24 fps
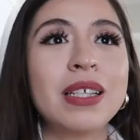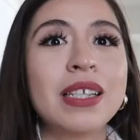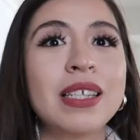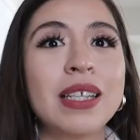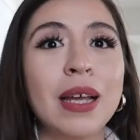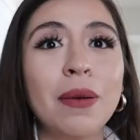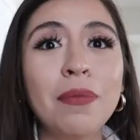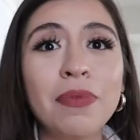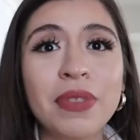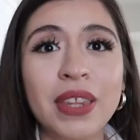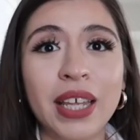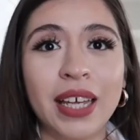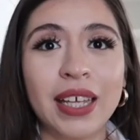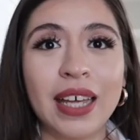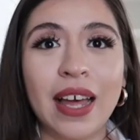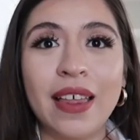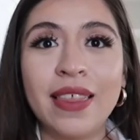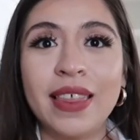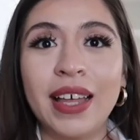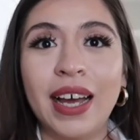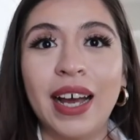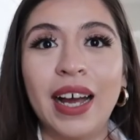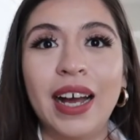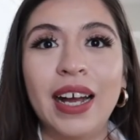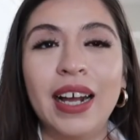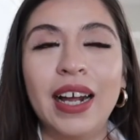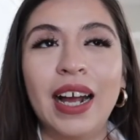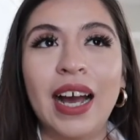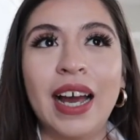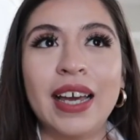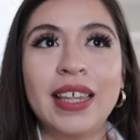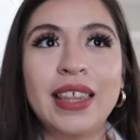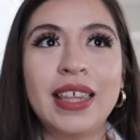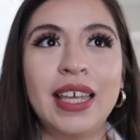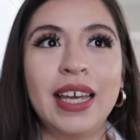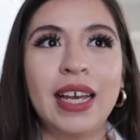Something that
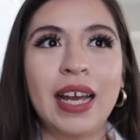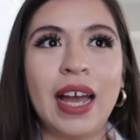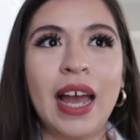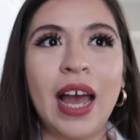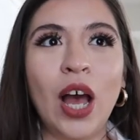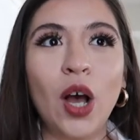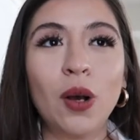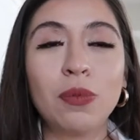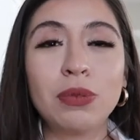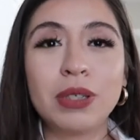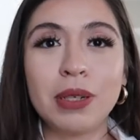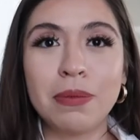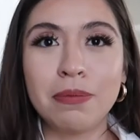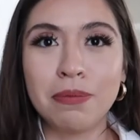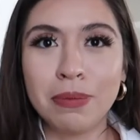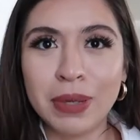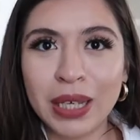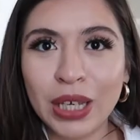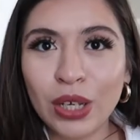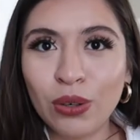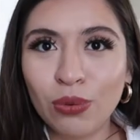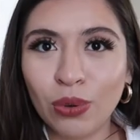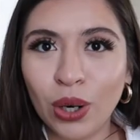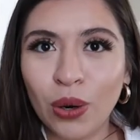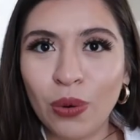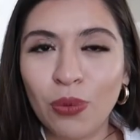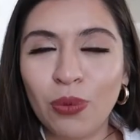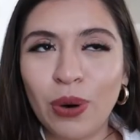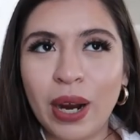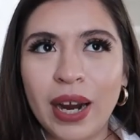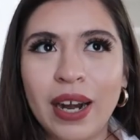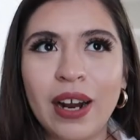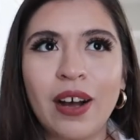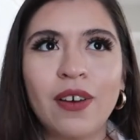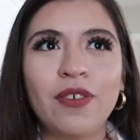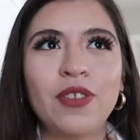I think helped me grow
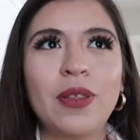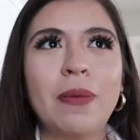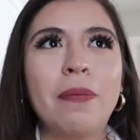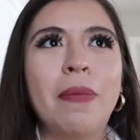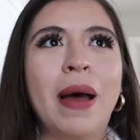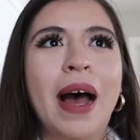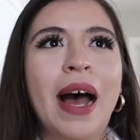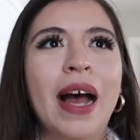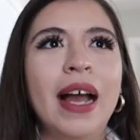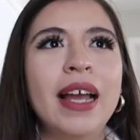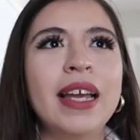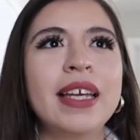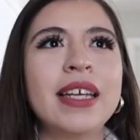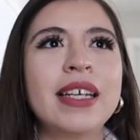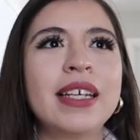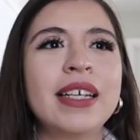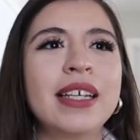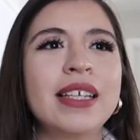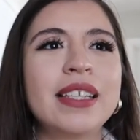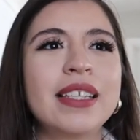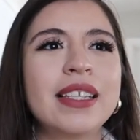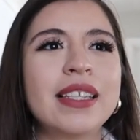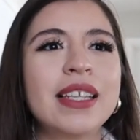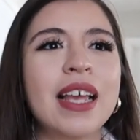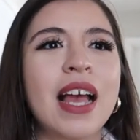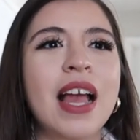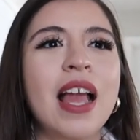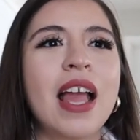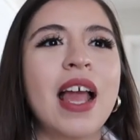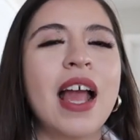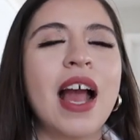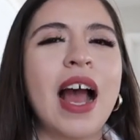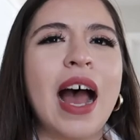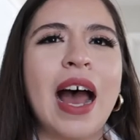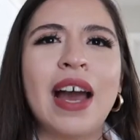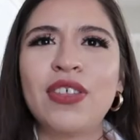right off the bat is
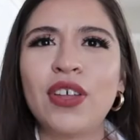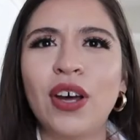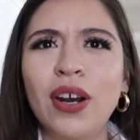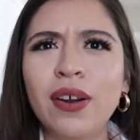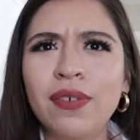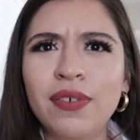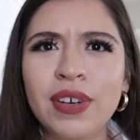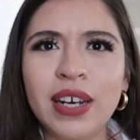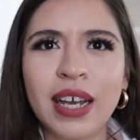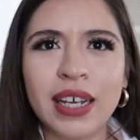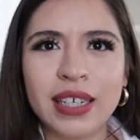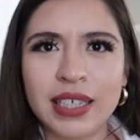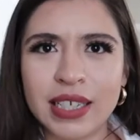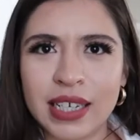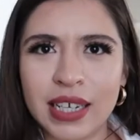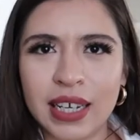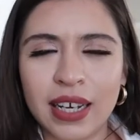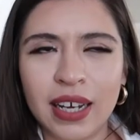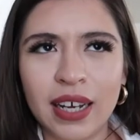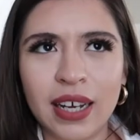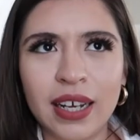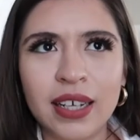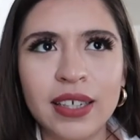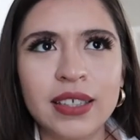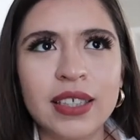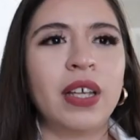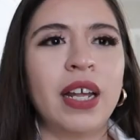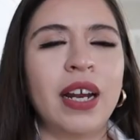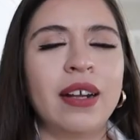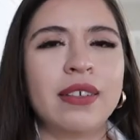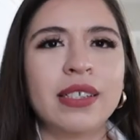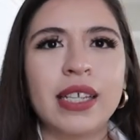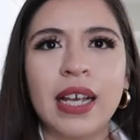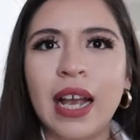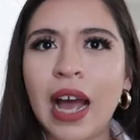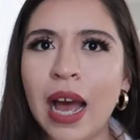I thought of an idea and
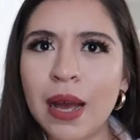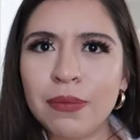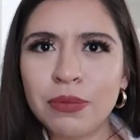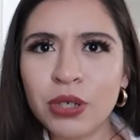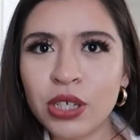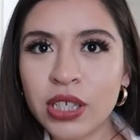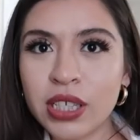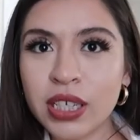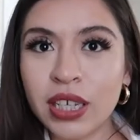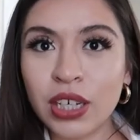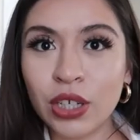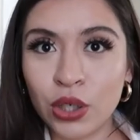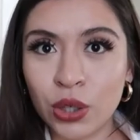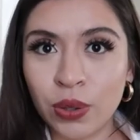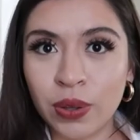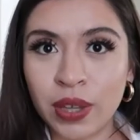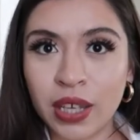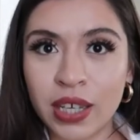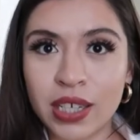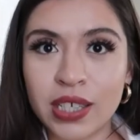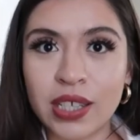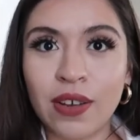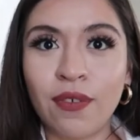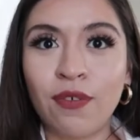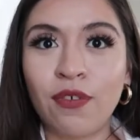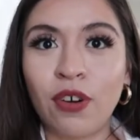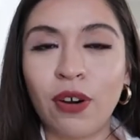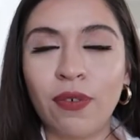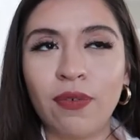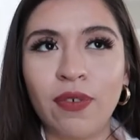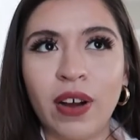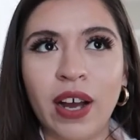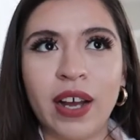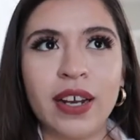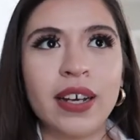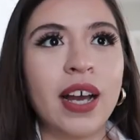I was like, I'm just gonna do this for
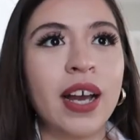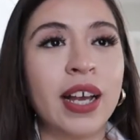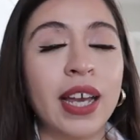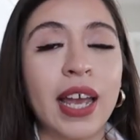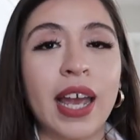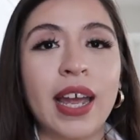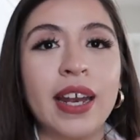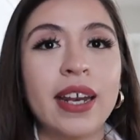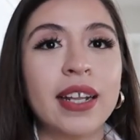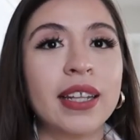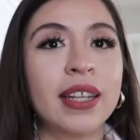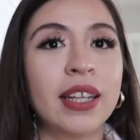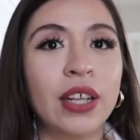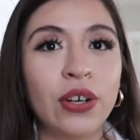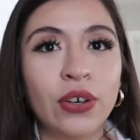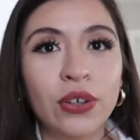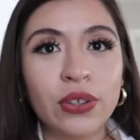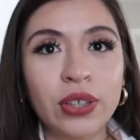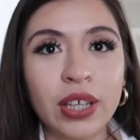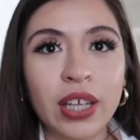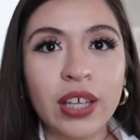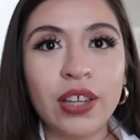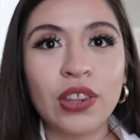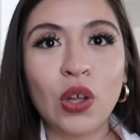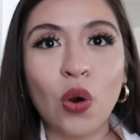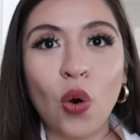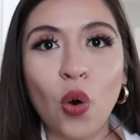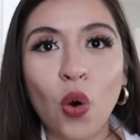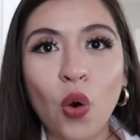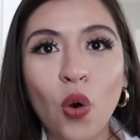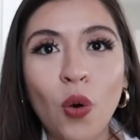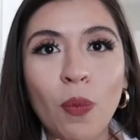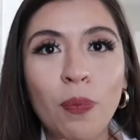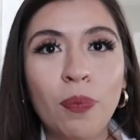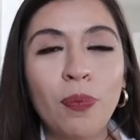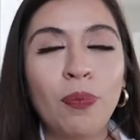fun. Again, literally the
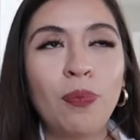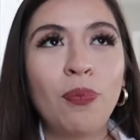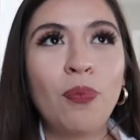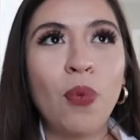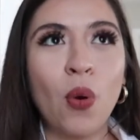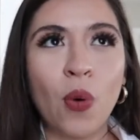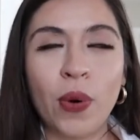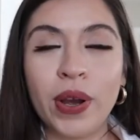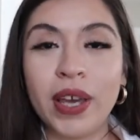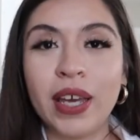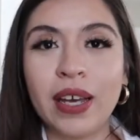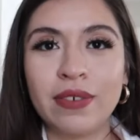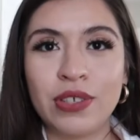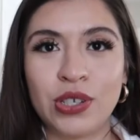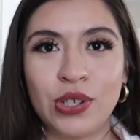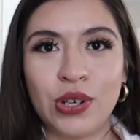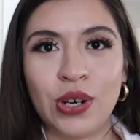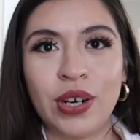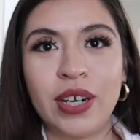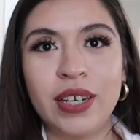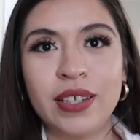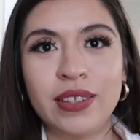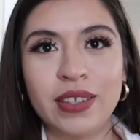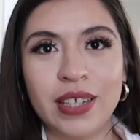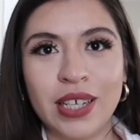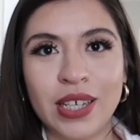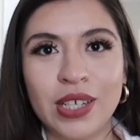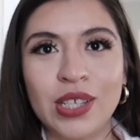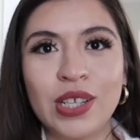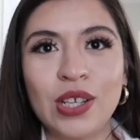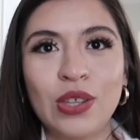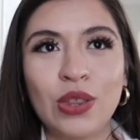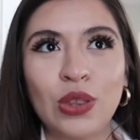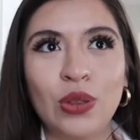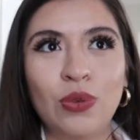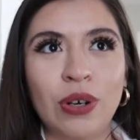whole point of starting
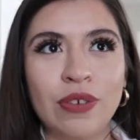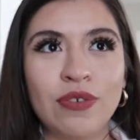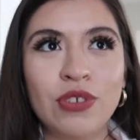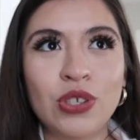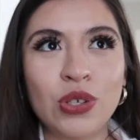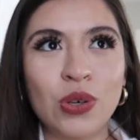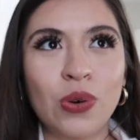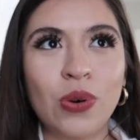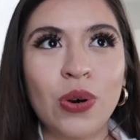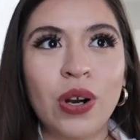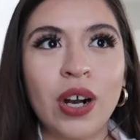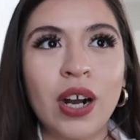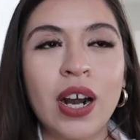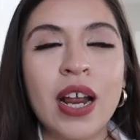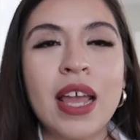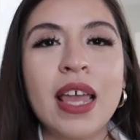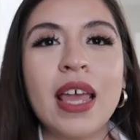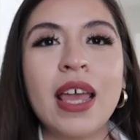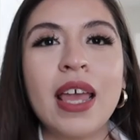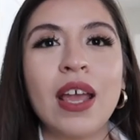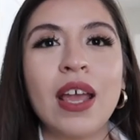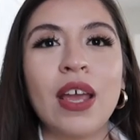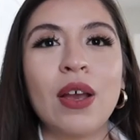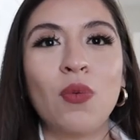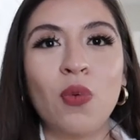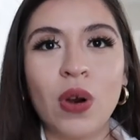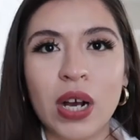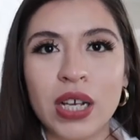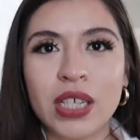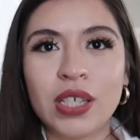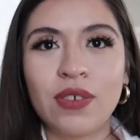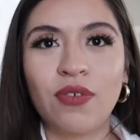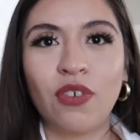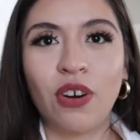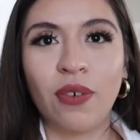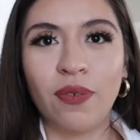this thrift store
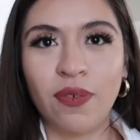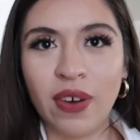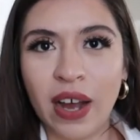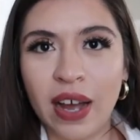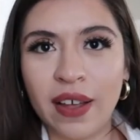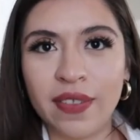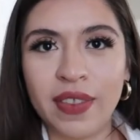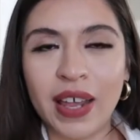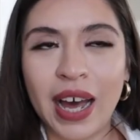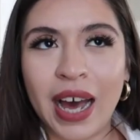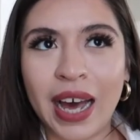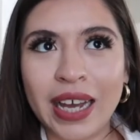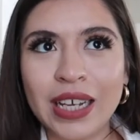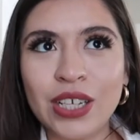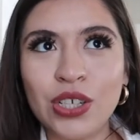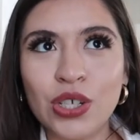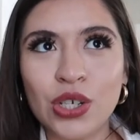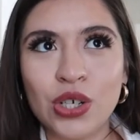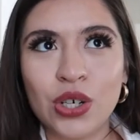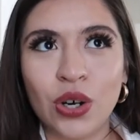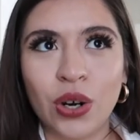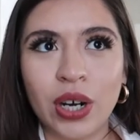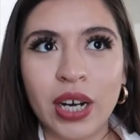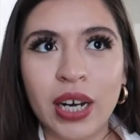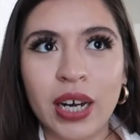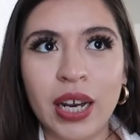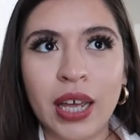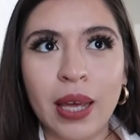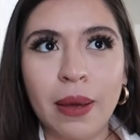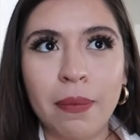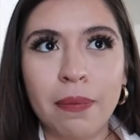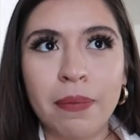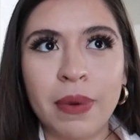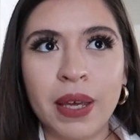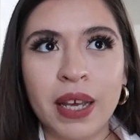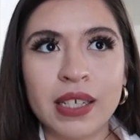was for fun. I started
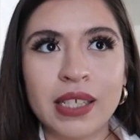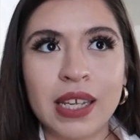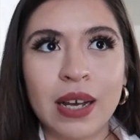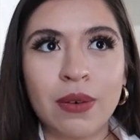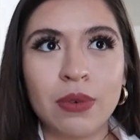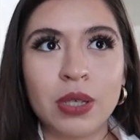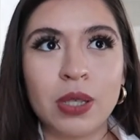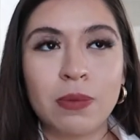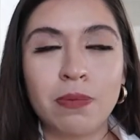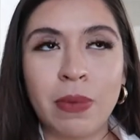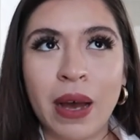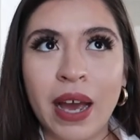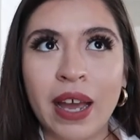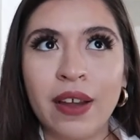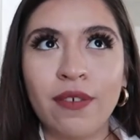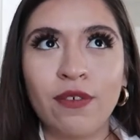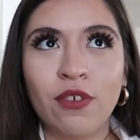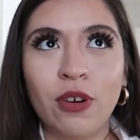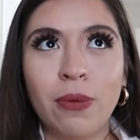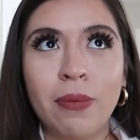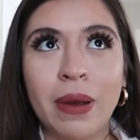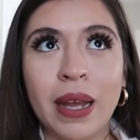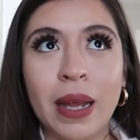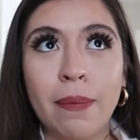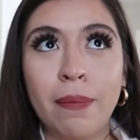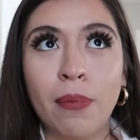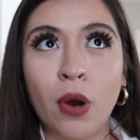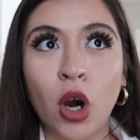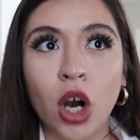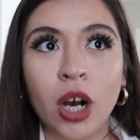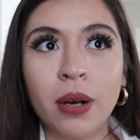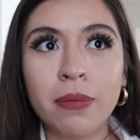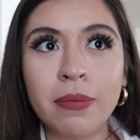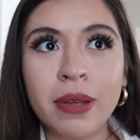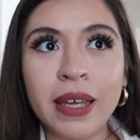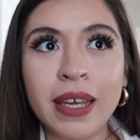it because I was buying for my
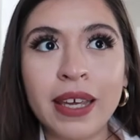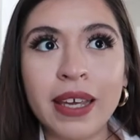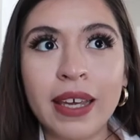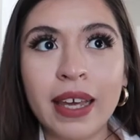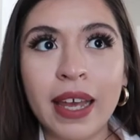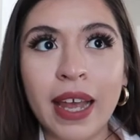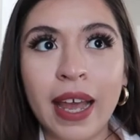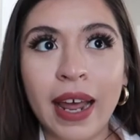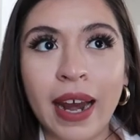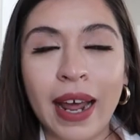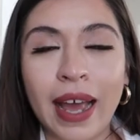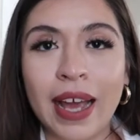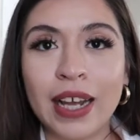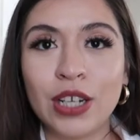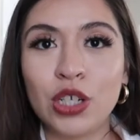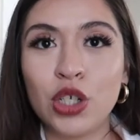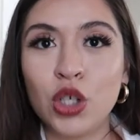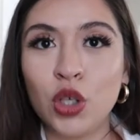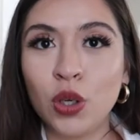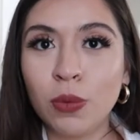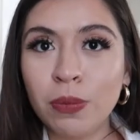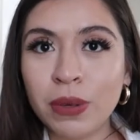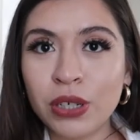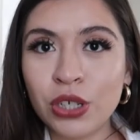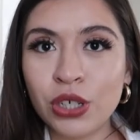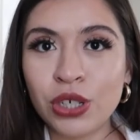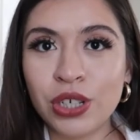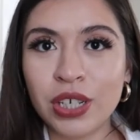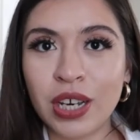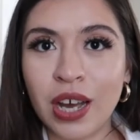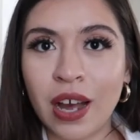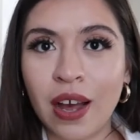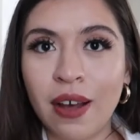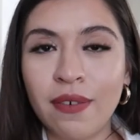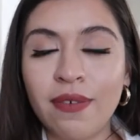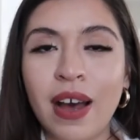apartment and I had too much
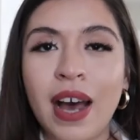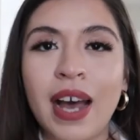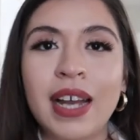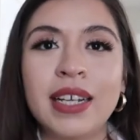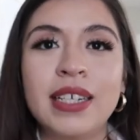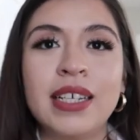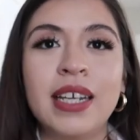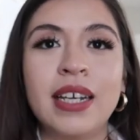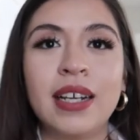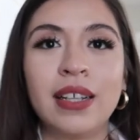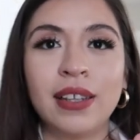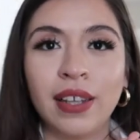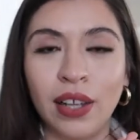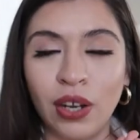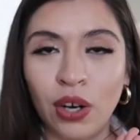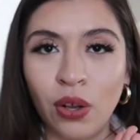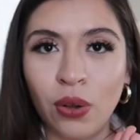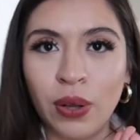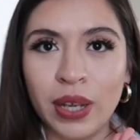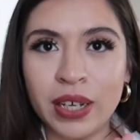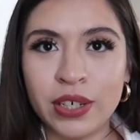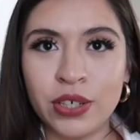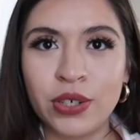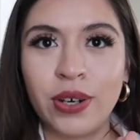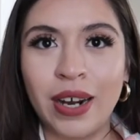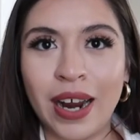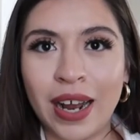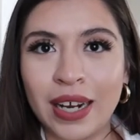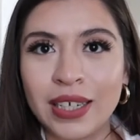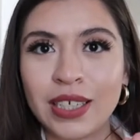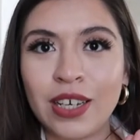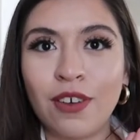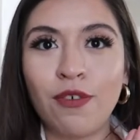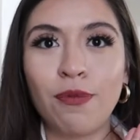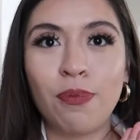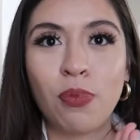stuff. I did a little
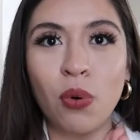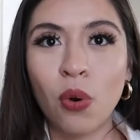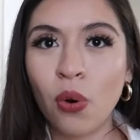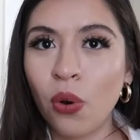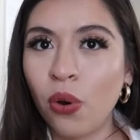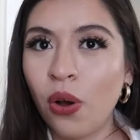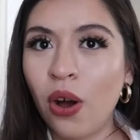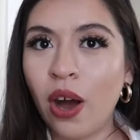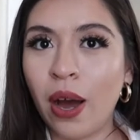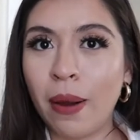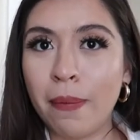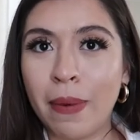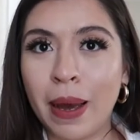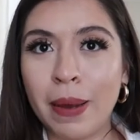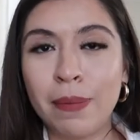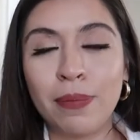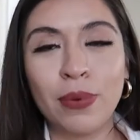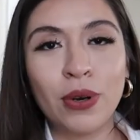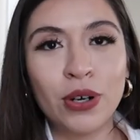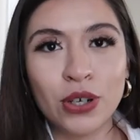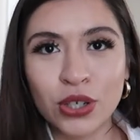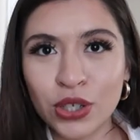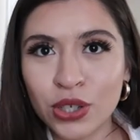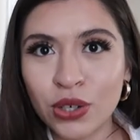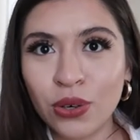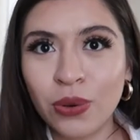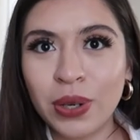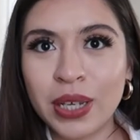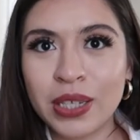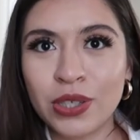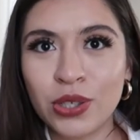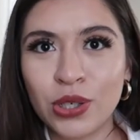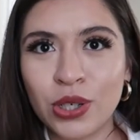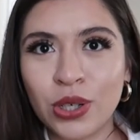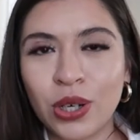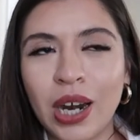interactive poll on my personal
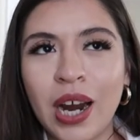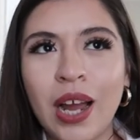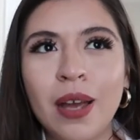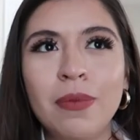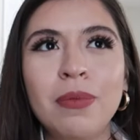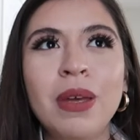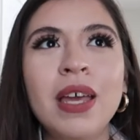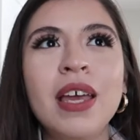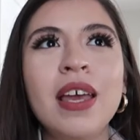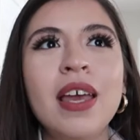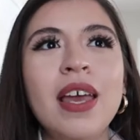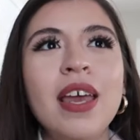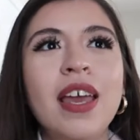Instagram.